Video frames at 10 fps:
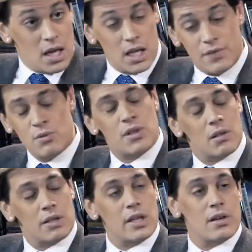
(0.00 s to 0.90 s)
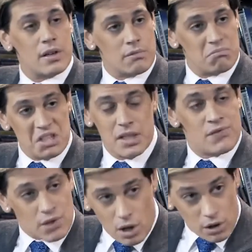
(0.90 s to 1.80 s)
And if you tell young
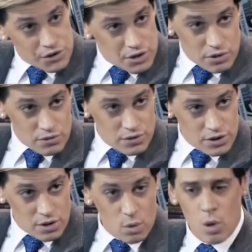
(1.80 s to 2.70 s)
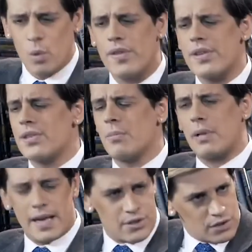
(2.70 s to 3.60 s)
kids, college students, there's a
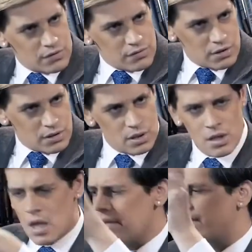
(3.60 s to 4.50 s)
black student union,